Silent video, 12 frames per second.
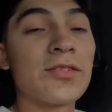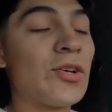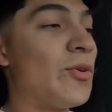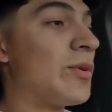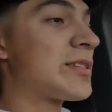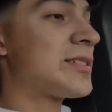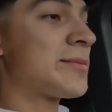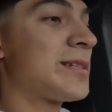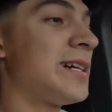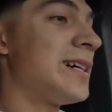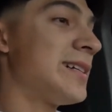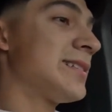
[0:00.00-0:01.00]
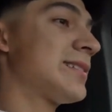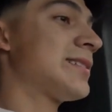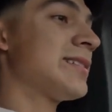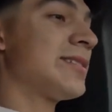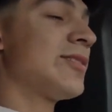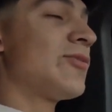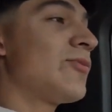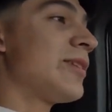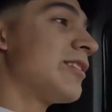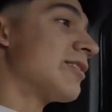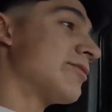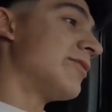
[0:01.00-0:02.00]
Yo, what is up guys,
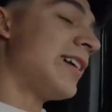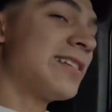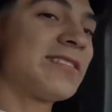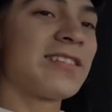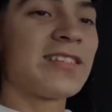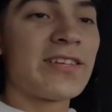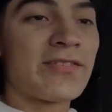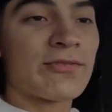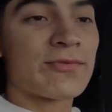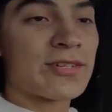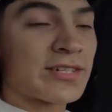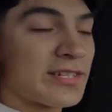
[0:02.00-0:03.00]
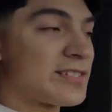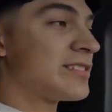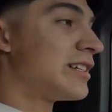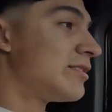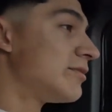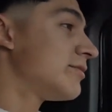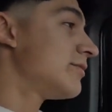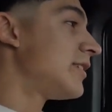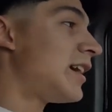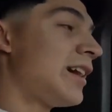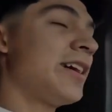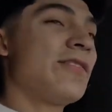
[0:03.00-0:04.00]
we are finally leaving work. It is now
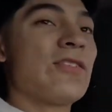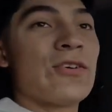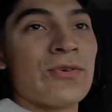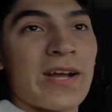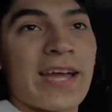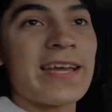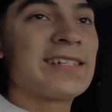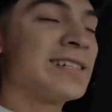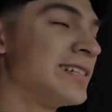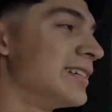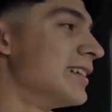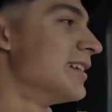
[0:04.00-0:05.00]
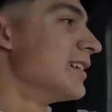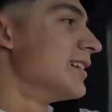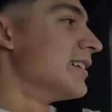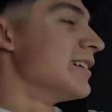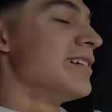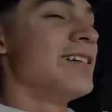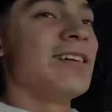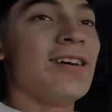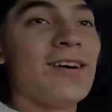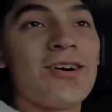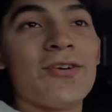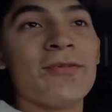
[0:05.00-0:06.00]
5:08.
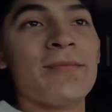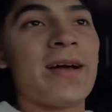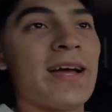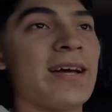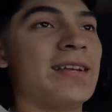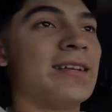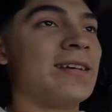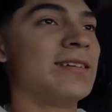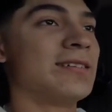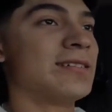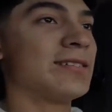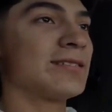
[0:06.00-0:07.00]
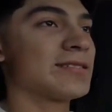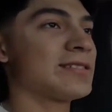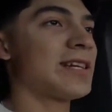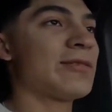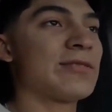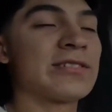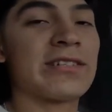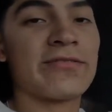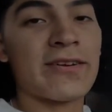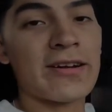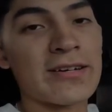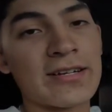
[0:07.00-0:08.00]
Oh man, today was a
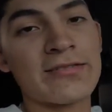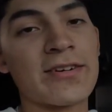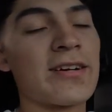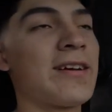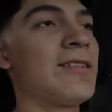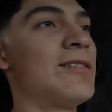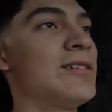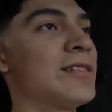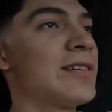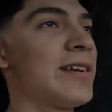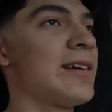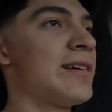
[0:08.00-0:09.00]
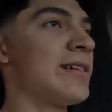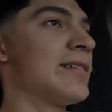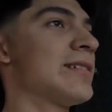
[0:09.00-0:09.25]
very very long day.